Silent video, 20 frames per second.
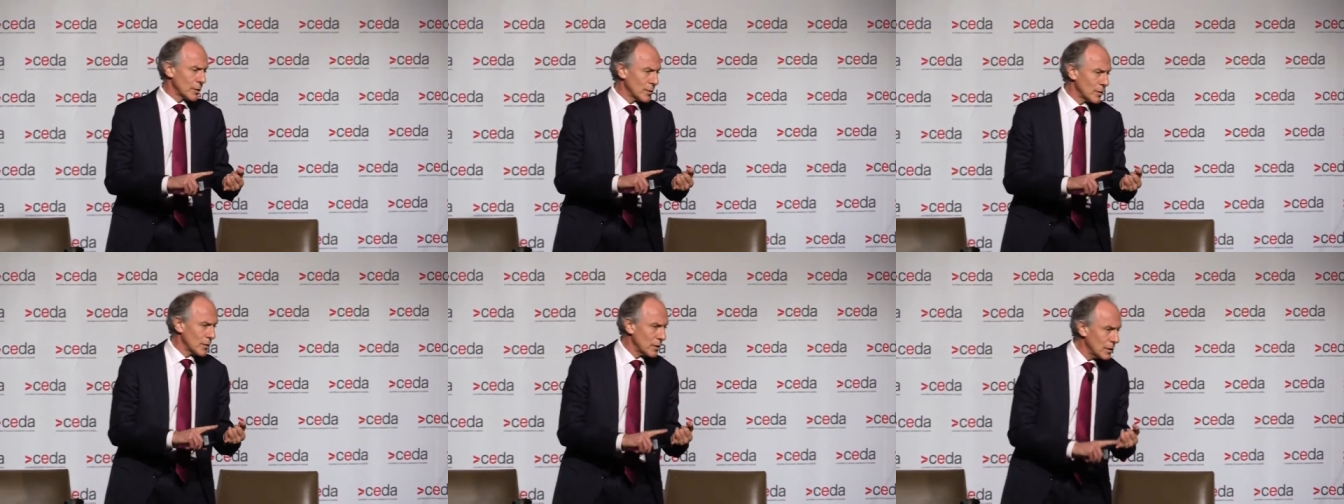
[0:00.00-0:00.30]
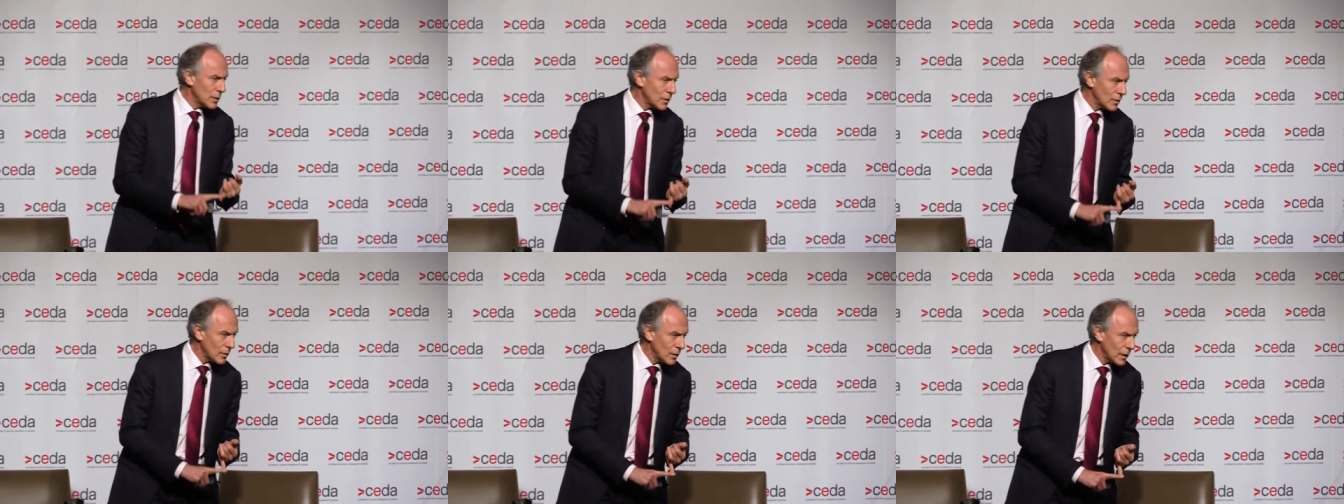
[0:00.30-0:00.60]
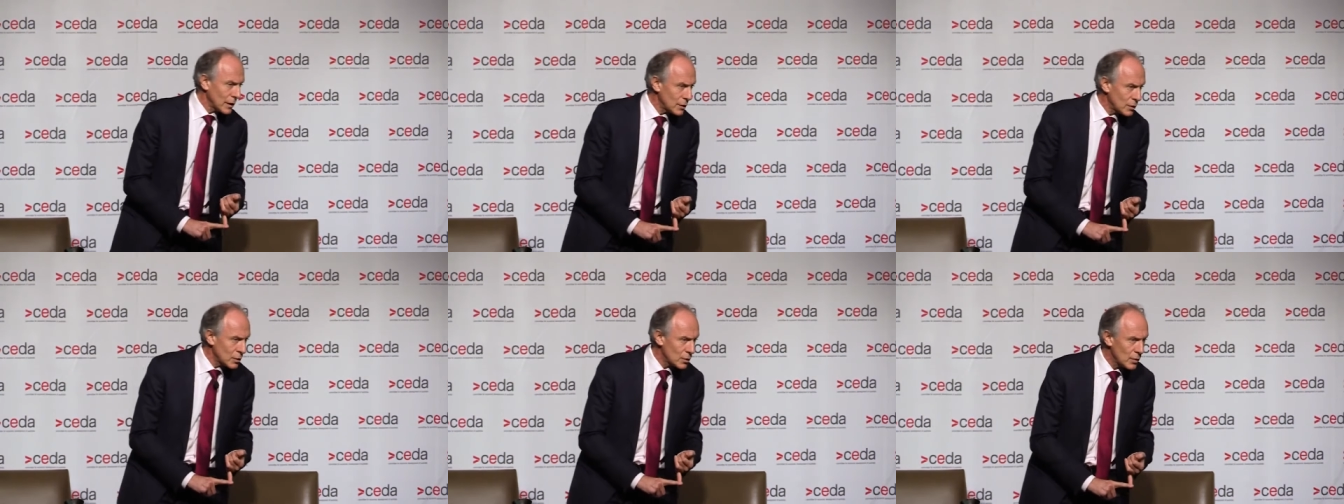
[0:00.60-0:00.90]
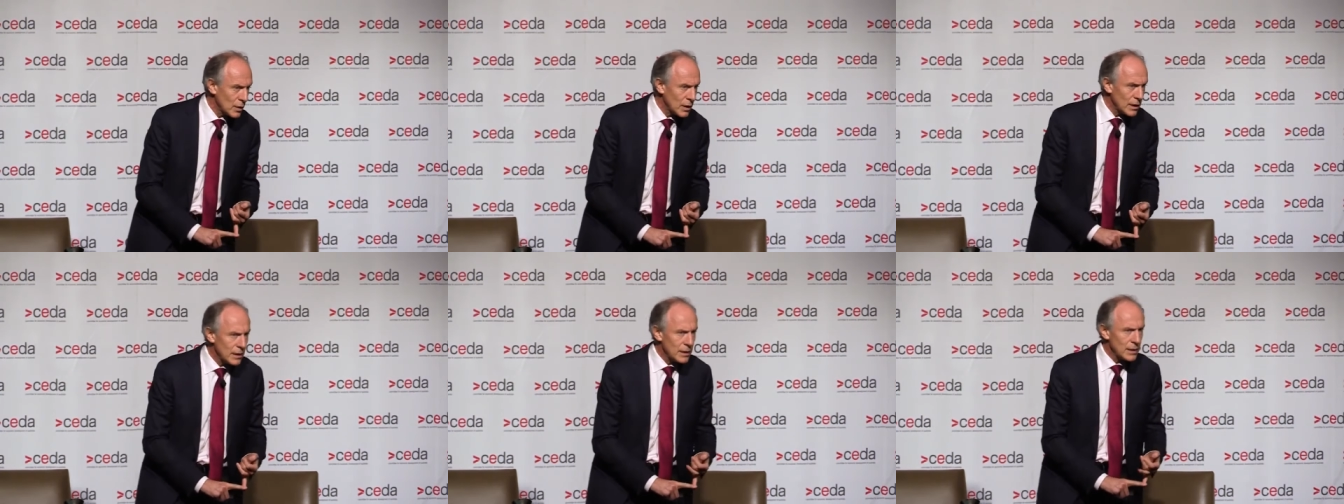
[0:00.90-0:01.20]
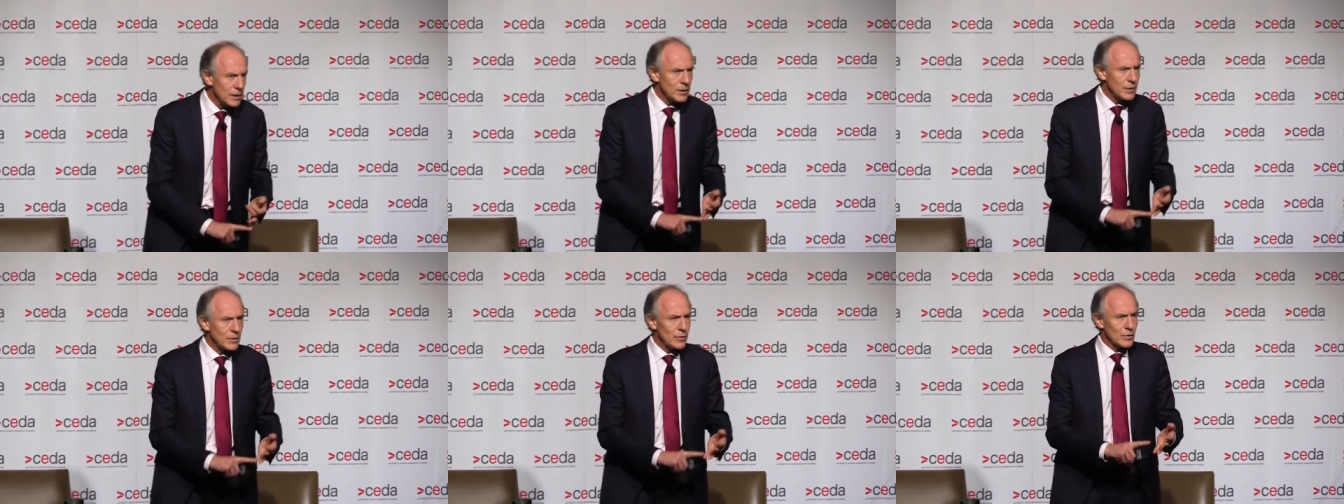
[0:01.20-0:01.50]
So it's interstate
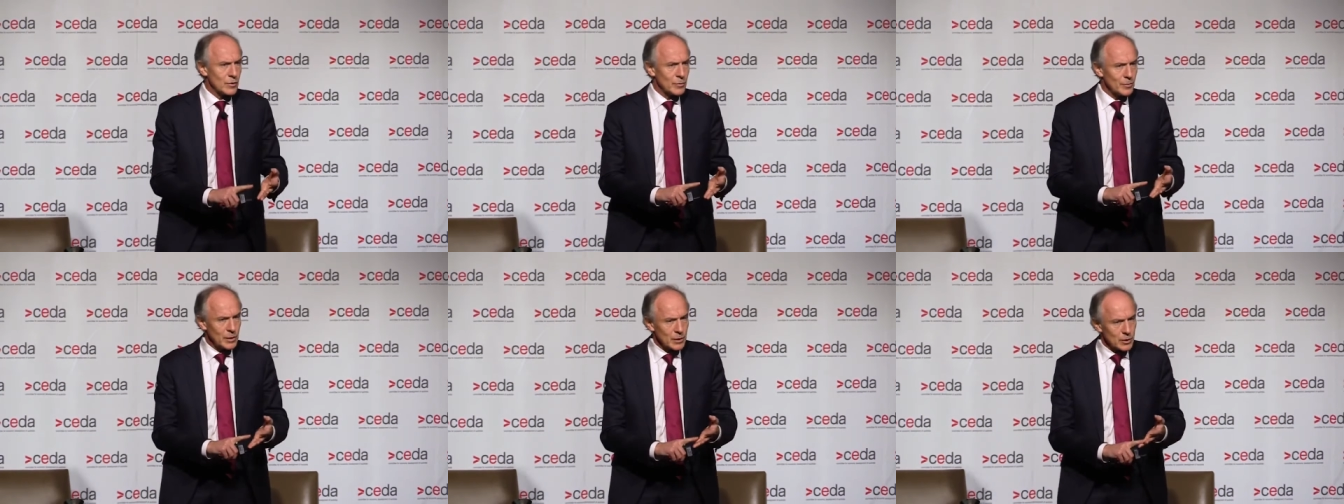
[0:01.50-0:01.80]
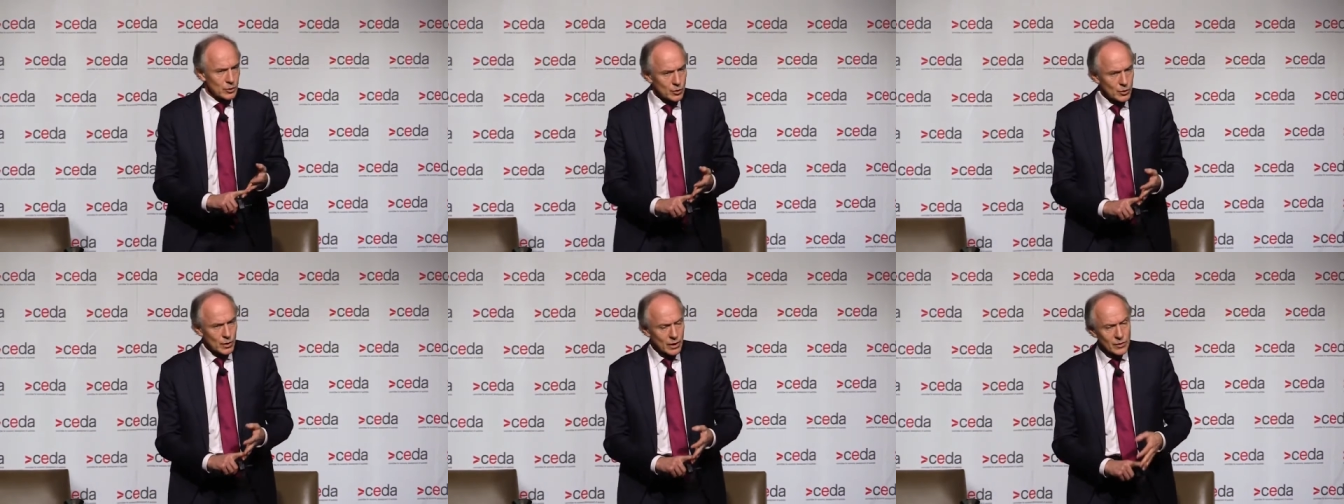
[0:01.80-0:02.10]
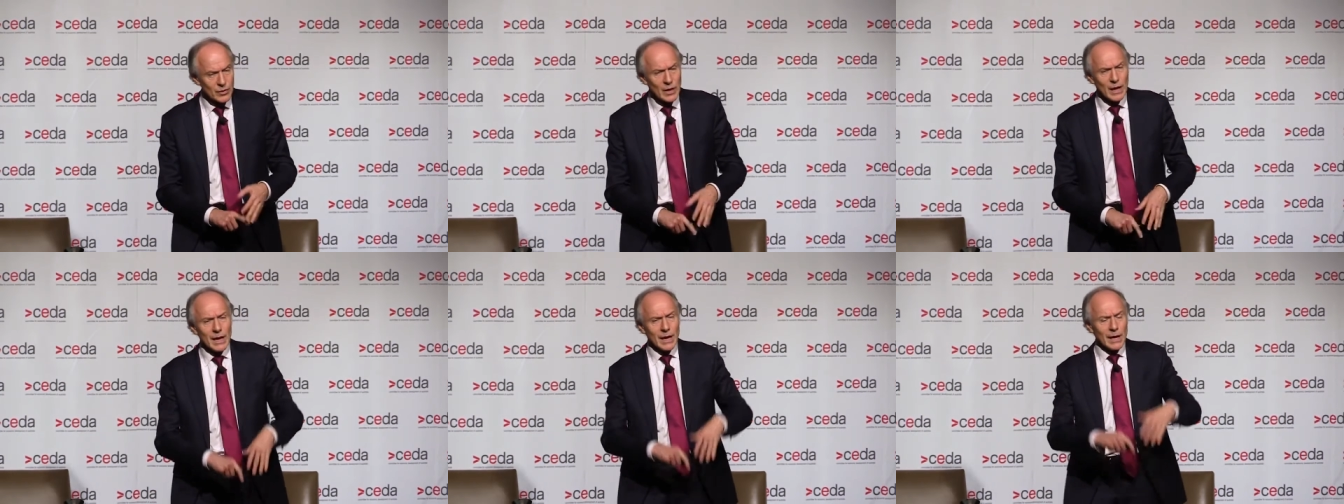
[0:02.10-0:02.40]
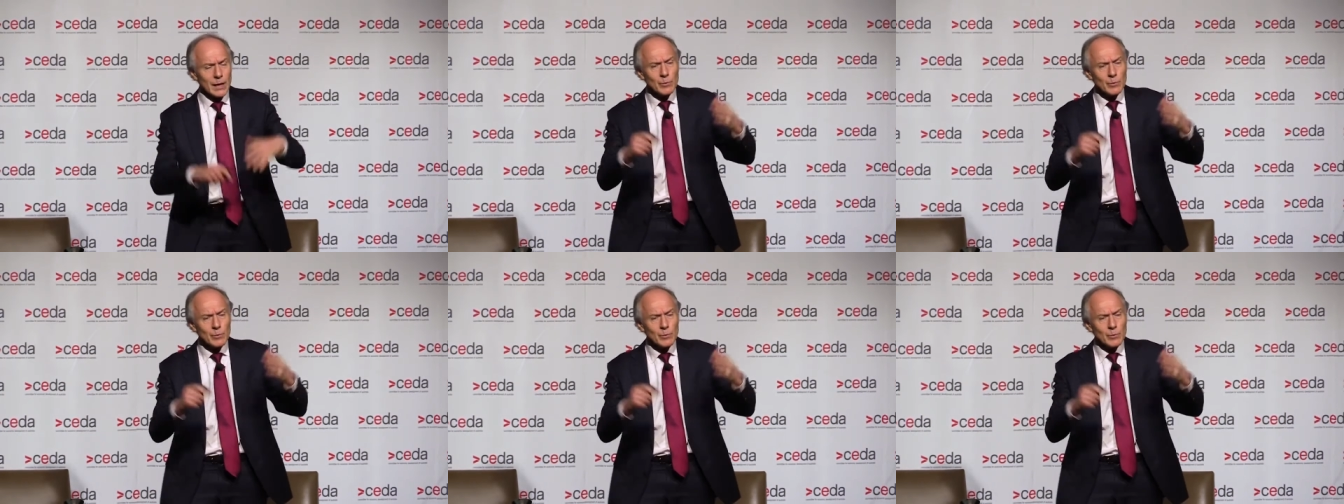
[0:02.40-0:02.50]
trains, the big trucks.